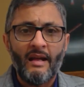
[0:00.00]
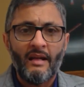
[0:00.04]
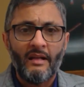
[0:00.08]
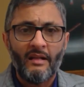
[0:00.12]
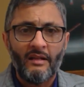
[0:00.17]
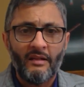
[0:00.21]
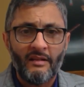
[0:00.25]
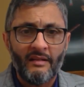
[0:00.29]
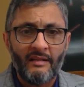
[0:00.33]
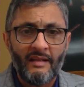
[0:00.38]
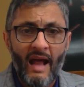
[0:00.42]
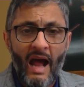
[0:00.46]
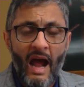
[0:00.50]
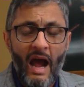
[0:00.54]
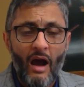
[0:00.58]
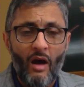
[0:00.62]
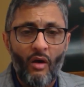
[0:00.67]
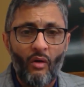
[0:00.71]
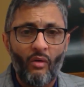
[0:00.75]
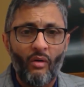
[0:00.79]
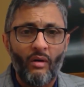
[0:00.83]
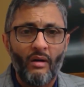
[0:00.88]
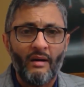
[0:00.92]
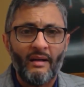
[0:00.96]

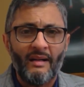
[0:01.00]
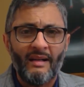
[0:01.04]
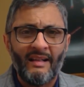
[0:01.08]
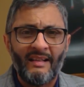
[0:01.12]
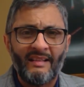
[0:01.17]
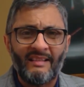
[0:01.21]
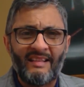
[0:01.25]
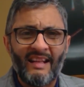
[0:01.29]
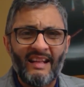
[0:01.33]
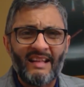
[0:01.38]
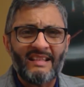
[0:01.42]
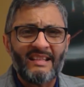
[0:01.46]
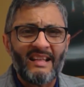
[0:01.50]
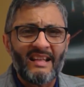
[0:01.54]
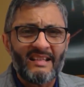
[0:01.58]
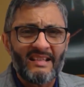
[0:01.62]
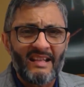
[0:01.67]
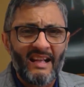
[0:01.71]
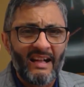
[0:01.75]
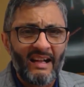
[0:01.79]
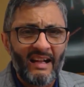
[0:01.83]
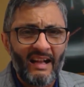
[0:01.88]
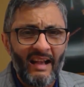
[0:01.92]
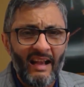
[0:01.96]
Now, this is
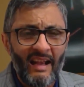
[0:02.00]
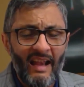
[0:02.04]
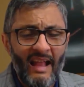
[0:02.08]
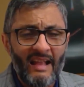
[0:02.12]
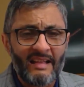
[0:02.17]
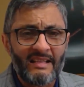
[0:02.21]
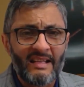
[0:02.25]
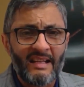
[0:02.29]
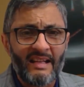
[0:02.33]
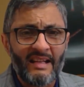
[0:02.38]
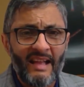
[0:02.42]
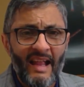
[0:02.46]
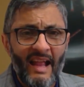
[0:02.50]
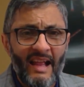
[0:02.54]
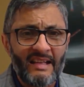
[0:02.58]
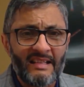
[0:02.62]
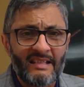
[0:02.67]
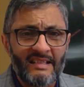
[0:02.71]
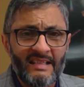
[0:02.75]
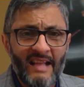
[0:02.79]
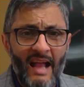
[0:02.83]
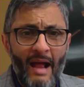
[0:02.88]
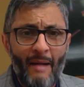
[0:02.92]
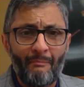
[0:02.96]
a classic
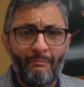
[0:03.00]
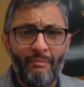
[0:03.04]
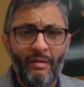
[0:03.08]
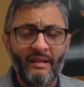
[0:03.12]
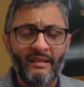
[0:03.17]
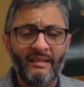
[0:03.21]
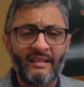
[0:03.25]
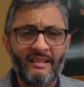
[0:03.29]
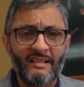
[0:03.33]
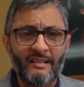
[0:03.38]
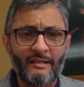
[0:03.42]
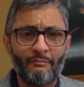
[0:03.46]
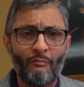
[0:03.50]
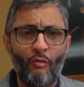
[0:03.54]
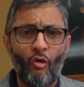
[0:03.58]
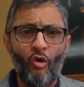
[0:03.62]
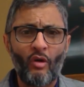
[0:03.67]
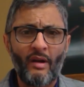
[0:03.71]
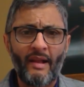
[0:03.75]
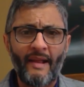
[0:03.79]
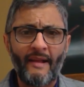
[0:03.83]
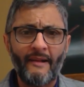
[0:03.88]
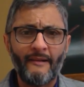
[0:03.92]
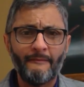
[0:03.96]
example this
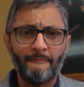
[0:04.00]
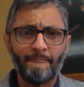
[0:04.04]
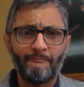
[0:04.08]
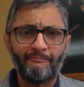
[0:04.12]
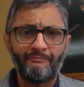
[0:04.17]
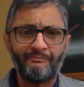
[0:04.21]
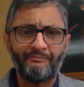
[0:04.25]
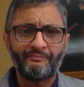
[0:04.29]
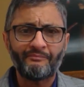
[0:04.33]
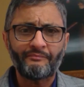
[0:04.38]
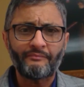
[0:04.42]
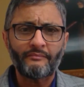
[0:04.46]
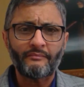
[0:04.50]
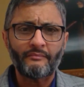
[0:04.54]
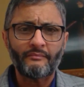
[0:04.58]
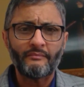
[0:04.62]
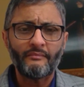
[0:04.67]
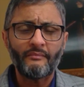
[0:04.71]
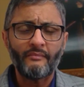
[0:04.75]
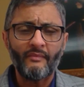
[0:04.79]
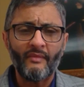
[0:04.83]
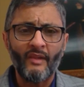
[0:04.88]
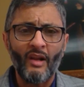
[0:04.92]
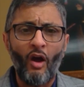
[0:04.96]
morning
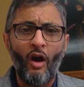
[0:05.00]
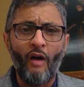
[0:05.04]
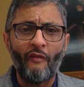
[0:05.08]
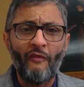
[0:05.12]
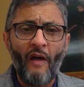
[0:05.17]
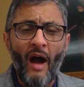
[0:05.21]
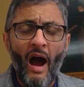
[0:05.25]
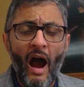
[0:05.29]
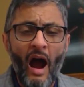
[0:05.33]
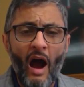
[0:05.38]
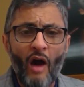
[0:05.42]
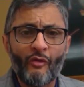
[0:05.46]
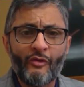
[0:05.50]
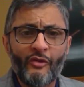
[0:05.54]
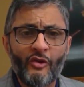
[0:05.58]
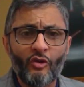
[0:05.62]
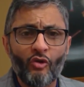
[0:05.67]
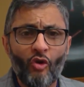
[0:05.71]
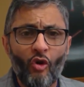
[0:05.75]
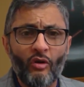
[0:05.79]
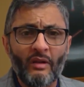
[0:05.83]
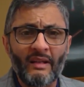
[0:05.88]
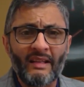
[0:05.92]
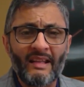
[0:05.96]
of how you
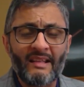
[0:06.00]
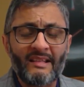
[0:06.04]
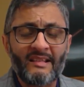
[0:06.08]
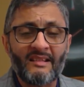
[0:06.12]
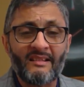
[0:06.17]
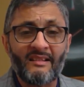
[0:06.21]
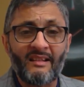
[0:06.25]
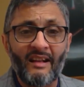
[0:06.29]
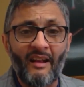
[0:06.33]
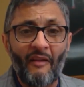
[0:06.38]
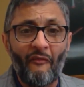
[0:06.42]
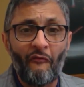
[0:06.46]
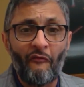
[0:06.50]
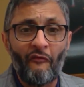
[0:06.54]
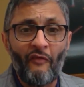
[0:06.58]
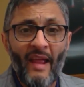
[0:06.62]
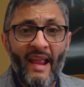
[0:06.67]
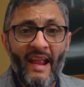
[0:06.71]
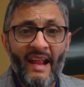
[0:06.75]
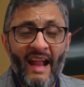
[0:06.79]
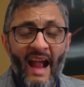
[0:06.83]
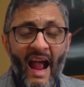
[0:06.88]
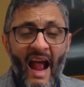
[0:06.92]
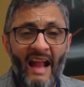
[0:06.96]
don't listen to the
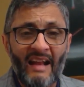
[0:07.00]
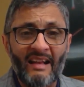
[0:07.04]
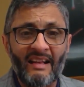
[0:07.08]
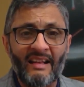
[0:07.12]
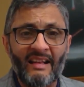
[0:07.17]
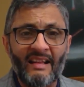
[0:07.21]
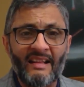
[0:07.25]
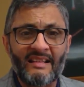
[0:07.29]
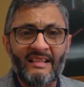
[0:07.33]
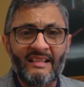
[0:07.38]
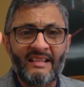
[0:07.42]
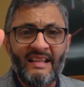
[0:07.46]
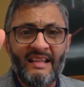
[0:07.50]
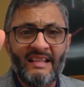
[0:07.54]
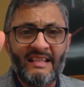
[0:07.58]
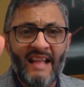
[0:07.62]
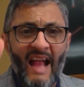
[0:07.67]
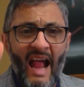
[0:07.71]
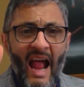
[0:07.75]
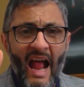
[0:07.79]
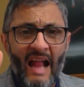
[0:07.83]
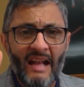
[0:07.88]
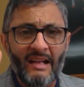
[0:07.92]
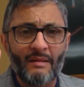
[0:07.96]
fake analysts, these
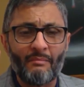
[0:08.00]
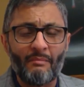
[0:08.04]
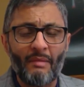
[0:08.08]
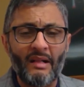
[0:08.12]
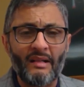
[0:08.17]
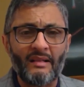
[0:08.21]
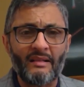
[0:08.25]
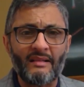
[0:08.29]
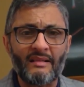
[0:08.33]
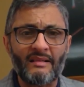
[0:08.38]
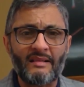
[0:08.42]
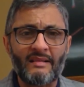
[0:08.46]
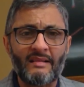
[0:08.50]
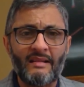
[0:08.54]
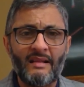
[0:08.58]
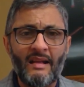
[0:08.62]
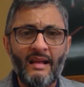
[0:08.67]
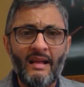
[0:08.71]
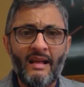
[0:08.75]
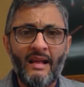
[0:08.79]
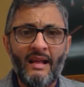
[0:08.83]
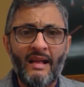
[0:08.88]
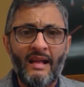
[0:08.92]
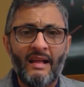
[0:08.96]
animals
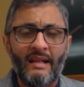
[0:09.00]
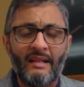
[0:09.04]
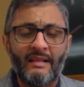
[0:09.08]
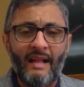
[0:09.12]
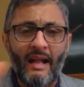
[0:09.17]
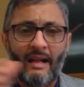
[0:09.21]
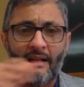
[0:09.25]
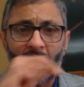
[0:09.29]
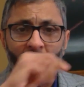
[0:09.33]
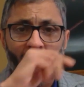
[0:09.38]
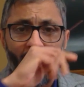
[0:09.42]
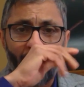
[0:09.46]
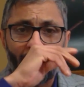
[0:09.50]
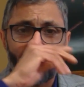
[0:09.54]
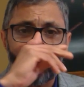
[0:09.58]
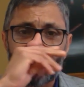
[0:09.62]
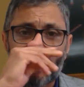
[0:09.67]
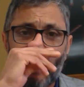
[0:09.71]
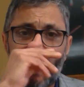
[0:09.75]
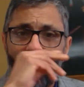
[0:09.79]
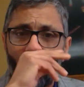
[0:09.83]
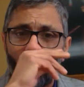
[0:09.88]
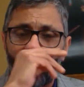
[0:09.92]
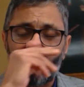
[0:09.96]
that comes
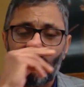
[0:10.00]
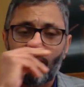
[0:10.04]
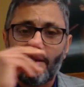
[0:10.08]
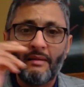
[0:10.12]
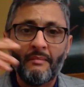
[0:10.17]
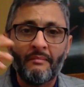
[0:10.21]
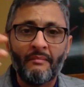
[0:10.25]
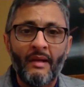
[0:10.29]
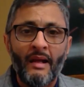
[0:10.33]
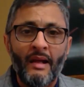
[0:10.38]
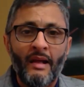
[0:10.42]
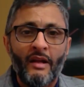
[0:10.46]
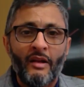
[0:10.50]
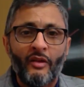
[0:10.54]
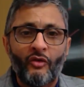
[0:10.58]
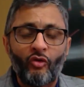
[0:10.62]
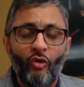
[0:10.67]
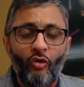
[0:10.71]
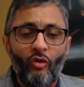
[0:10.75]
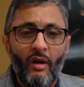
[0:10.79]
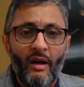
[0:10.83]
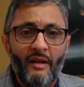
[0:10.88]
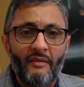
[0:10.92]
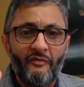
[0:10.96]
out to
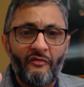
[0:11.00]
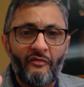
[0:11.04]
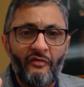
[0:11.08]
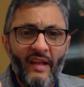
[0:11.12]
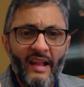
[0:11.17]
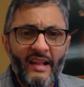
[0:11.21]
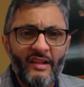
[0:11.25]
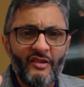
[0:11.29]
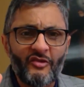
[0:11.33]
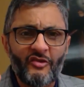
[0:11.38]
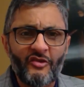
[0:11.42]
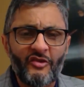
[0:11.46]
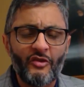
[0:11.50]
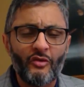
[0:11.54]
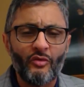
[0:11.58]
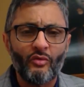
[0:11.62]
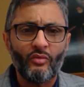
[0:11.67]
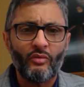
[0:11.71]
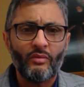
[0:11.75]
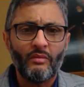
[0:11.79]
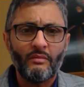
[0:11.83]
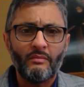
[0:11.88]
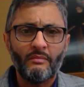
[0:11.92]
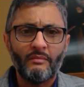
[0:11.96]
convince
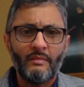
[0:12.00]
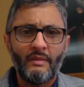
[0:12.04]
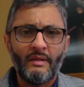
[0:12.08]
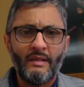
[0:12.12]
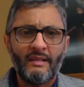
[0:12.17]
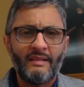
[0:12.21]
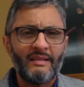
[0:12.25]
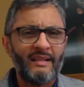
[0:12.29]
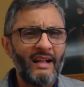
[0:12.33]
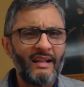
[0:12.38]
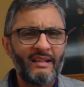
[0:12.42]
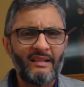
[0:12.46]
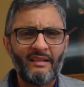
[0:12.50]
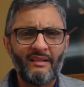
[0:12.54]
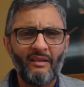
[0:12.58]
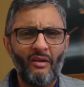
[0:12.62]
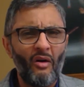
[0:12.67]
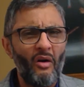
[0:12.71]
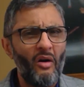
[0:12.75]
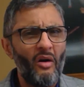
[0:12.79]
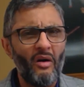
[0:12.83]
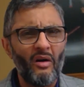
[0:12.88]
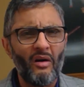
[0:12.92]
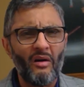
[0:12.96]
you that,
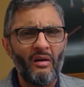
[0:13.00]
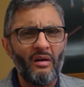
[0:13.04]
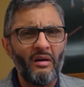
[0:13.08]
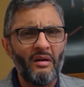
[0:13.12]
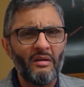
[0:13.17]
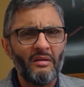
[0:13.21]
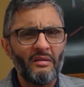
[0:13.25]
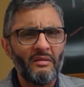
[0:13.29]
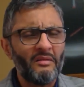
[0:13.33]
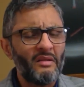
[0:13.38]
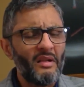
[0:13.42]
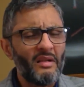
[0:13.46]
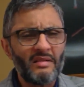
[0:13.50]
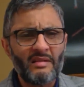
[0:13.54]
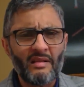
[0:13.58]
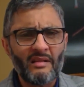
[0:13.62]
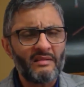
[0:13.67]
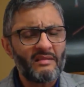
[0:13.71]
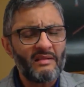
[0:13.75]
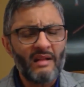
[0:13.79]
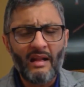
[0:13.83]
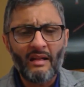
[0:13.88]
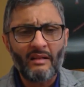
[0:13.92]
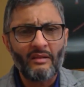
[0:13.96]
oh, this is
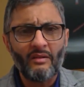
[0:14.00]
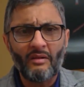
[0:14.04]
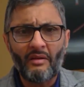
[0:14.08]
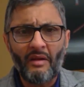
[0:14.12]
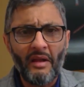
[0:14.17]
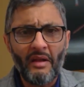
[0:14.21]
not looking